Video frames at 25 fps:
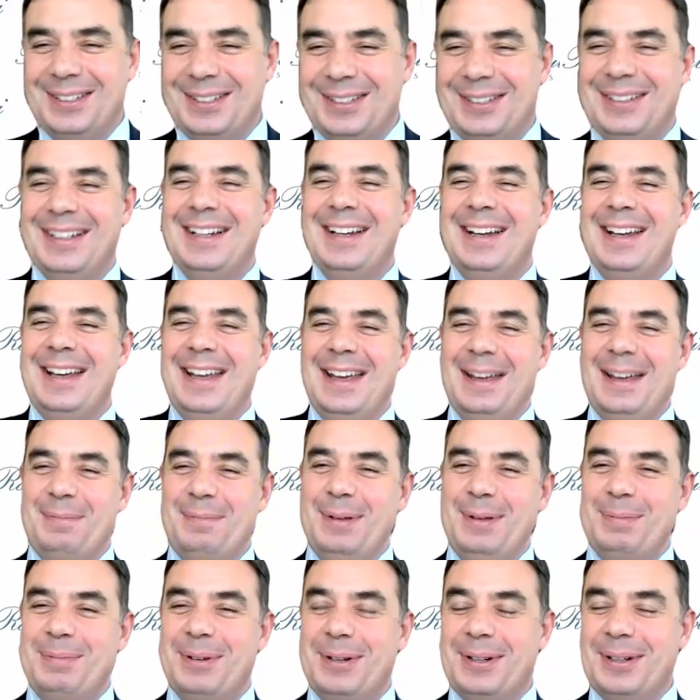
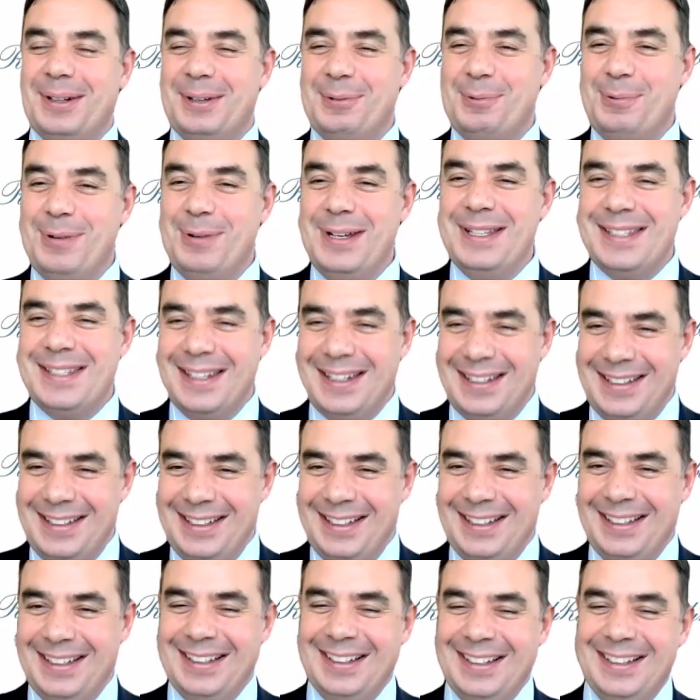The people
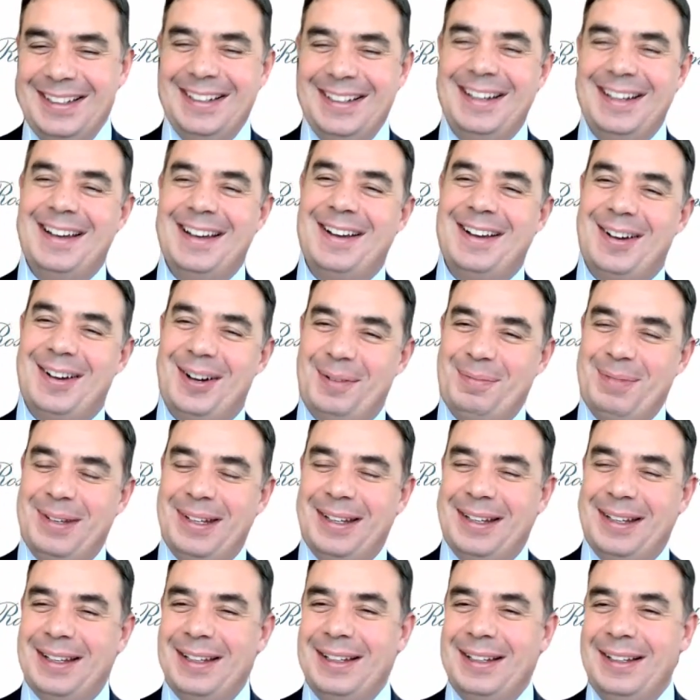wizardry
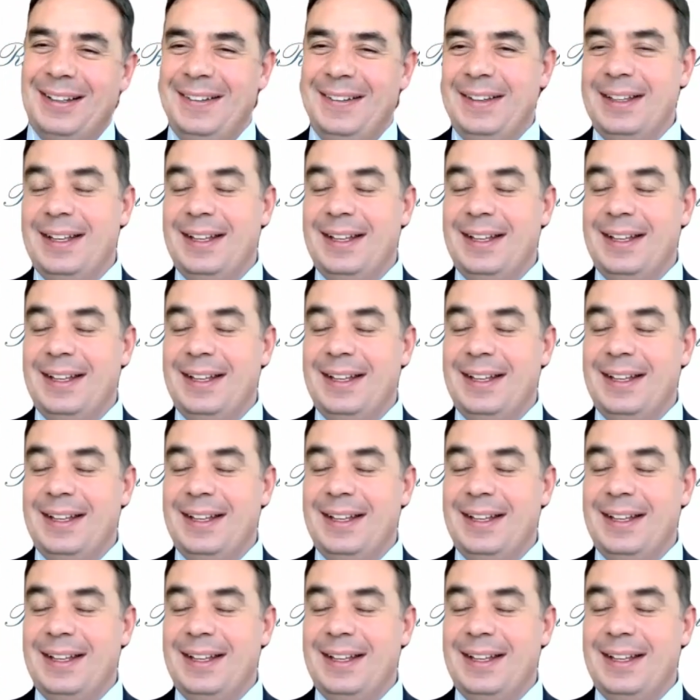coming.